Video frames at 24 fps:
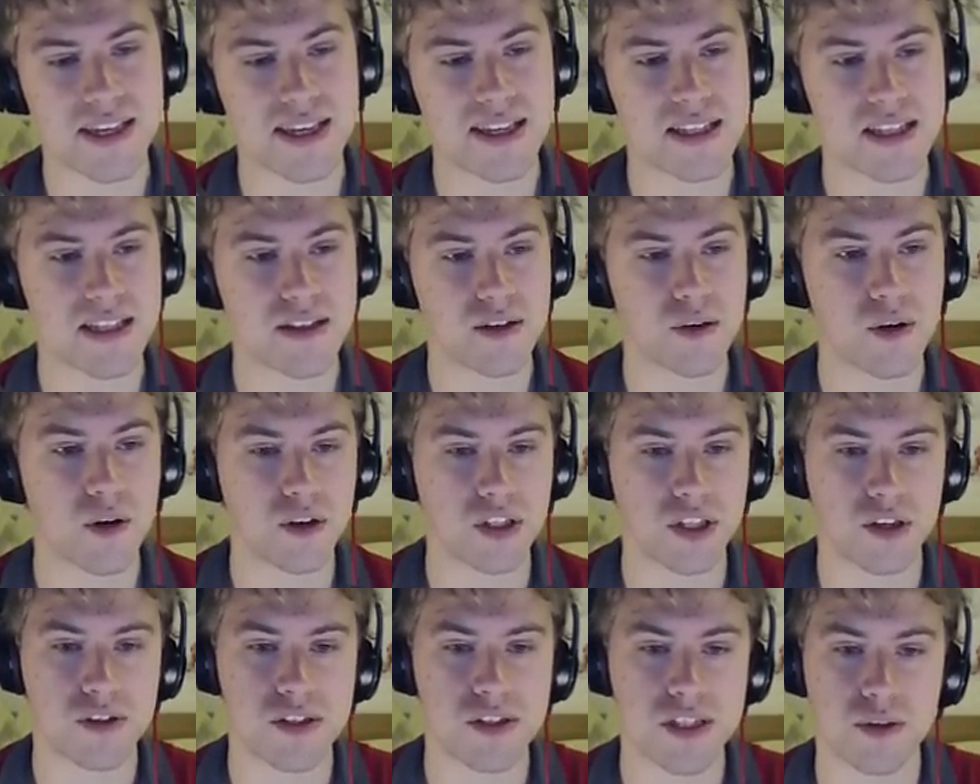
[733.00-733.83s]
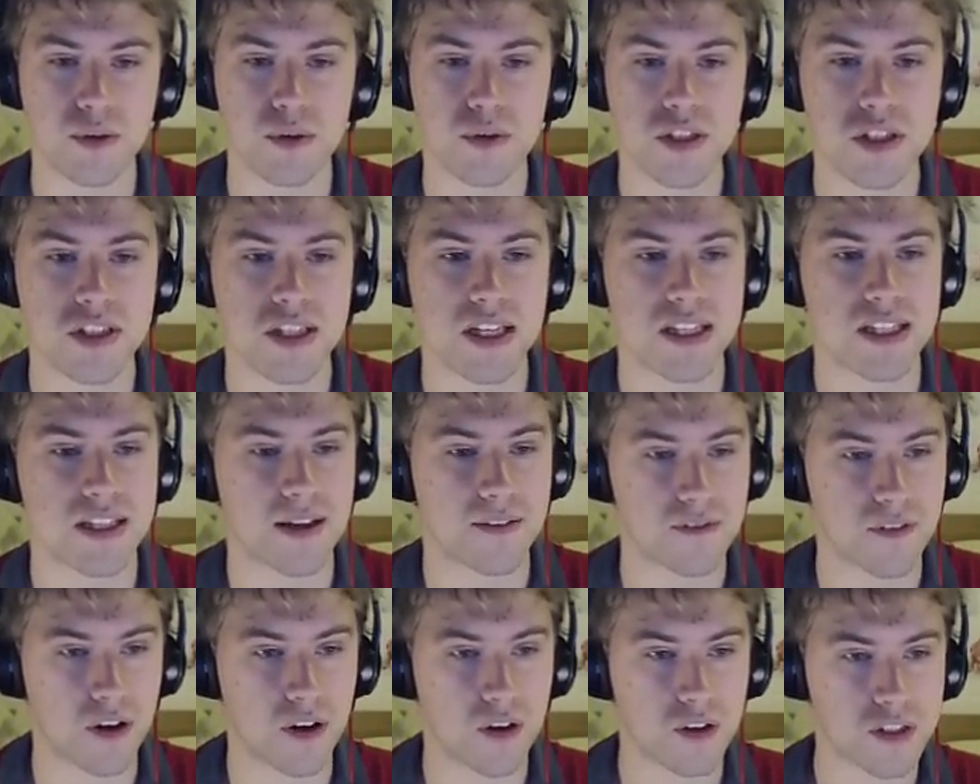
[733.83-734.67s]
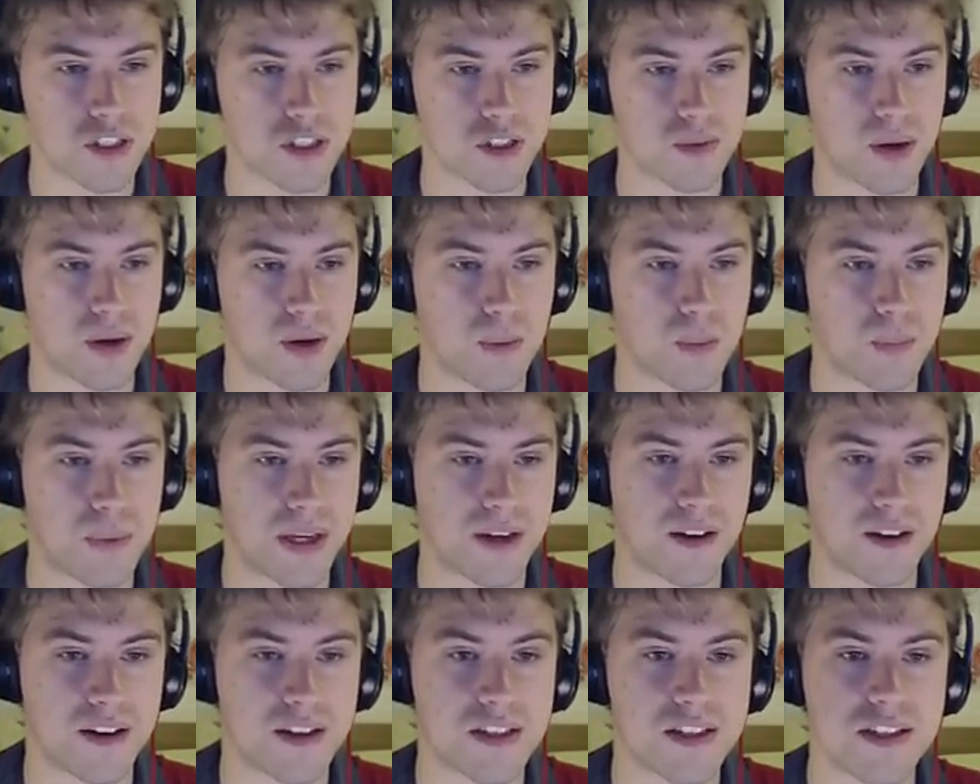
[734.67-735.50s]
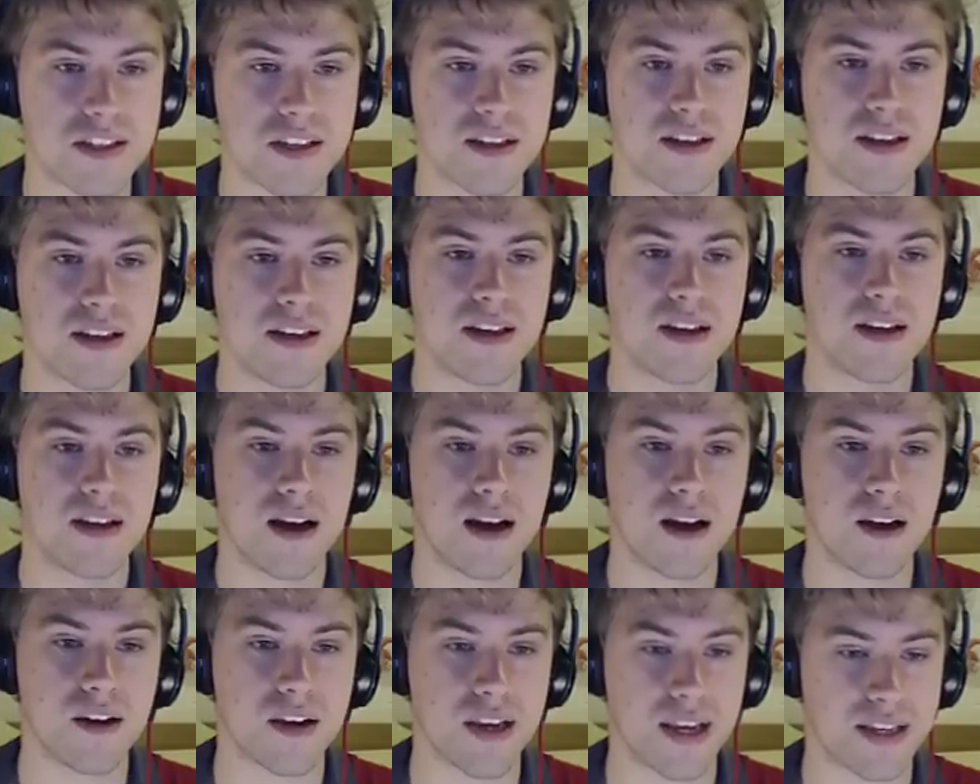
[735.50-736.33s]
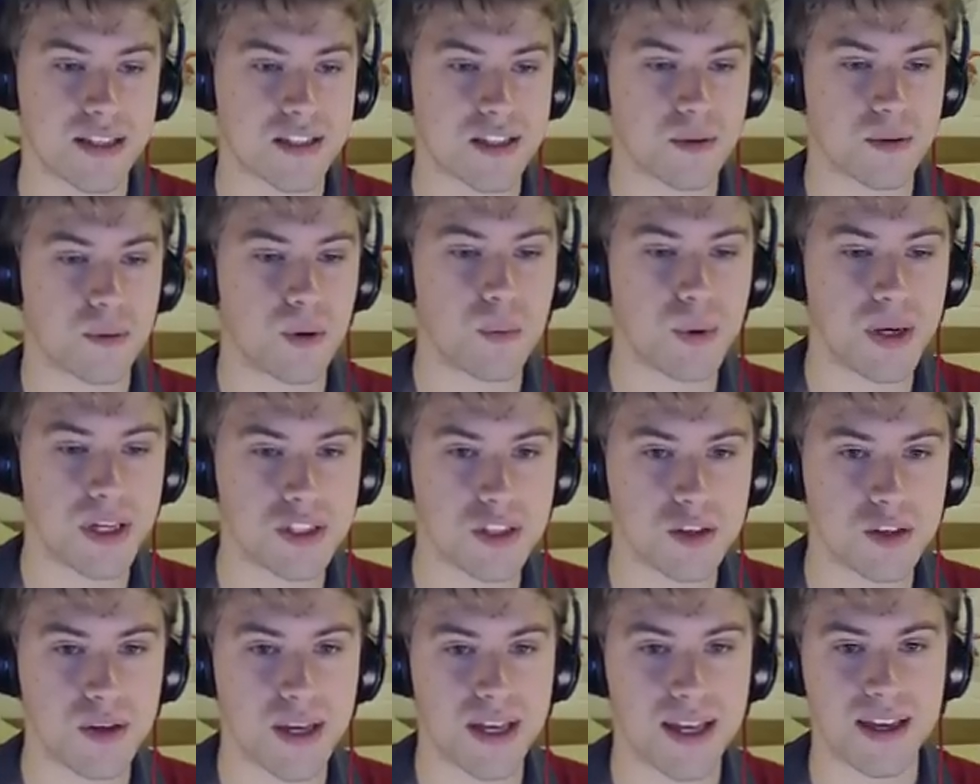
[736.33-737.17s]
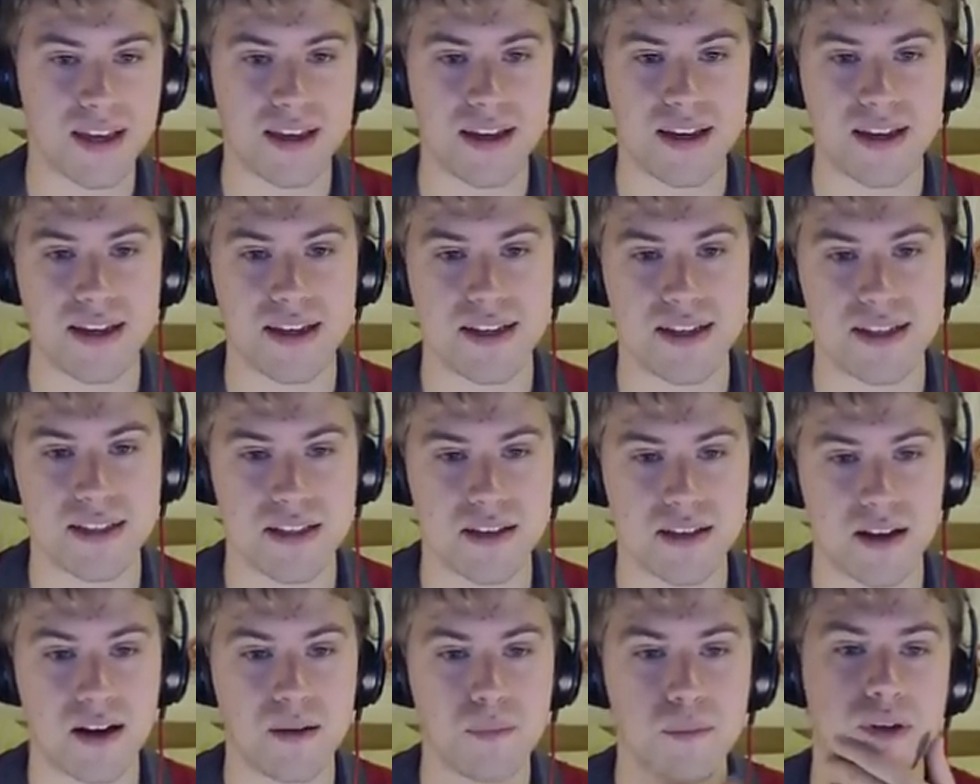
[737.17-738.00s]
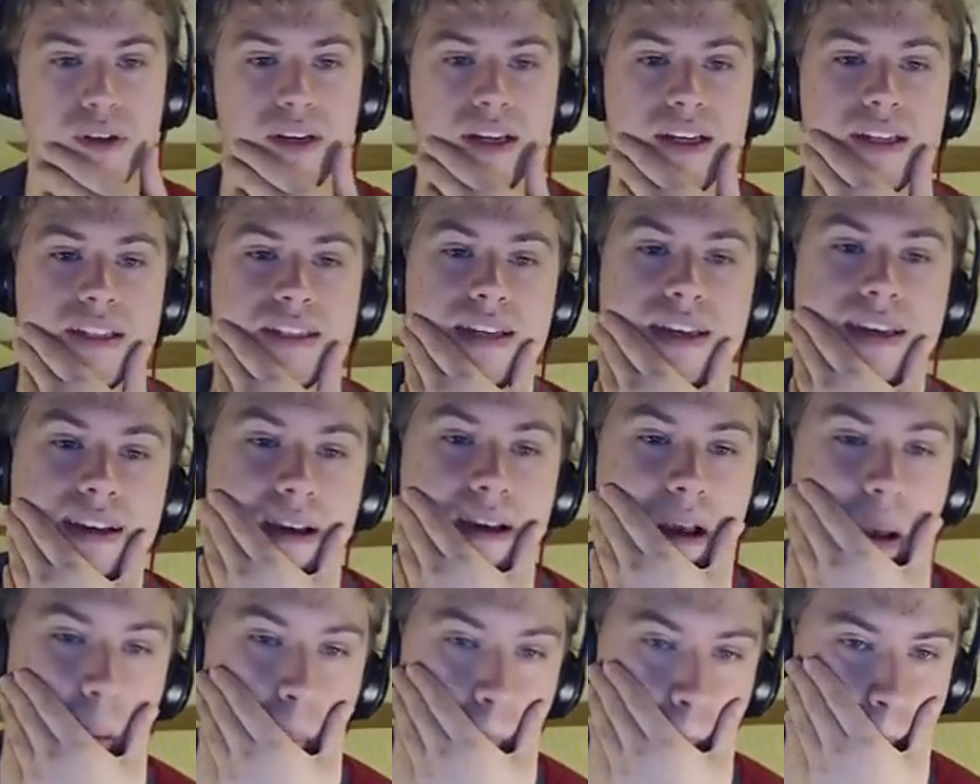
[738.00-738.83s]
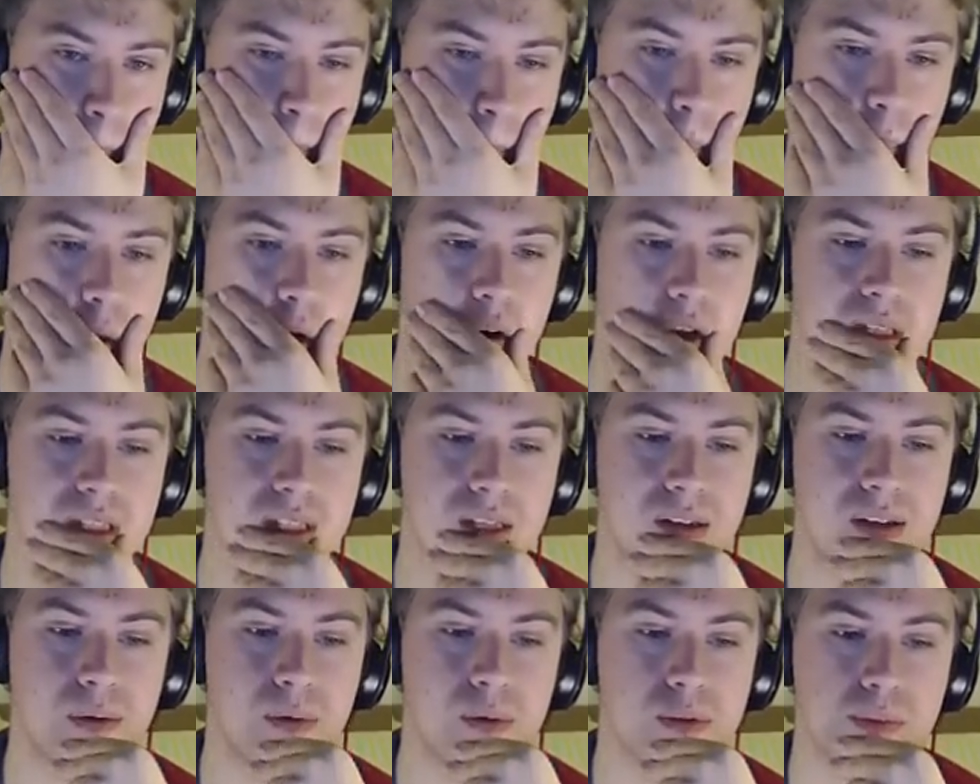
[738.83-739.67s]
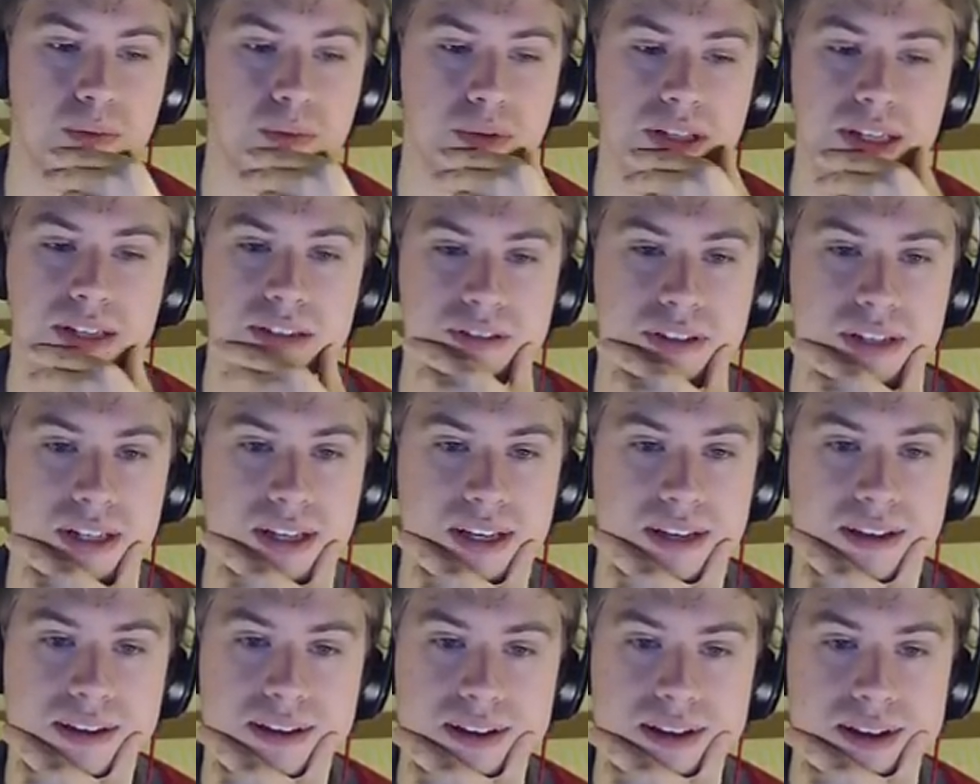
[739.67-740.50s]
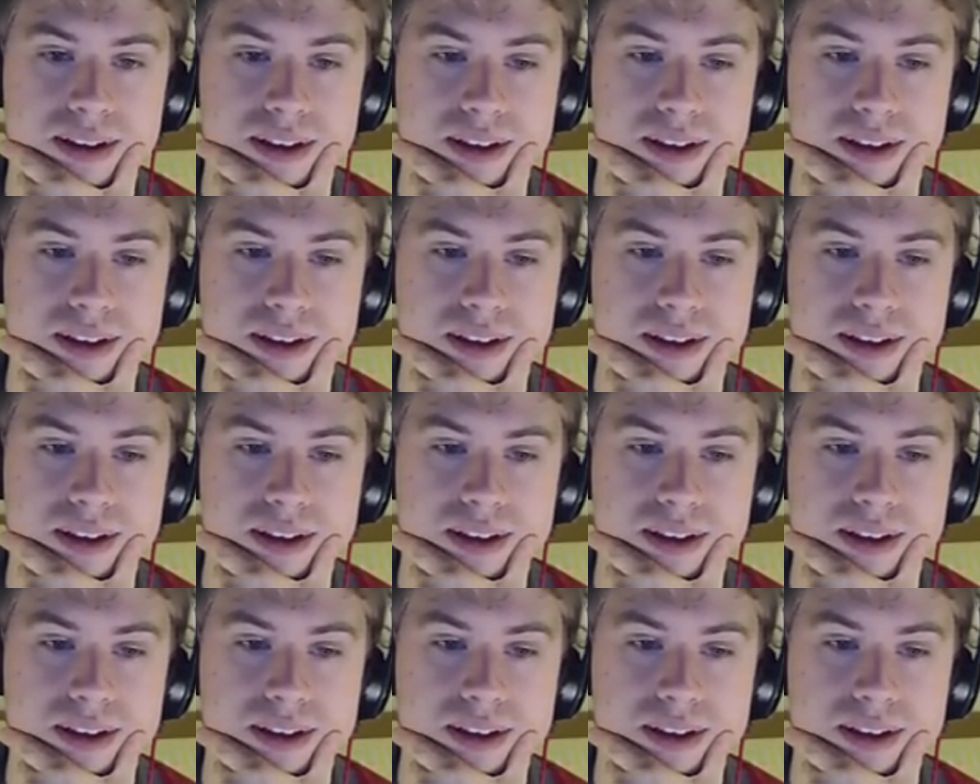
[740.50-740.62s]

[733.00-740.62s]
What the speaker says: he's still got use. And also setting up rocks as well would be nice. Okay, so what we can do here is... I'm predicting... I don't know what to predict, really.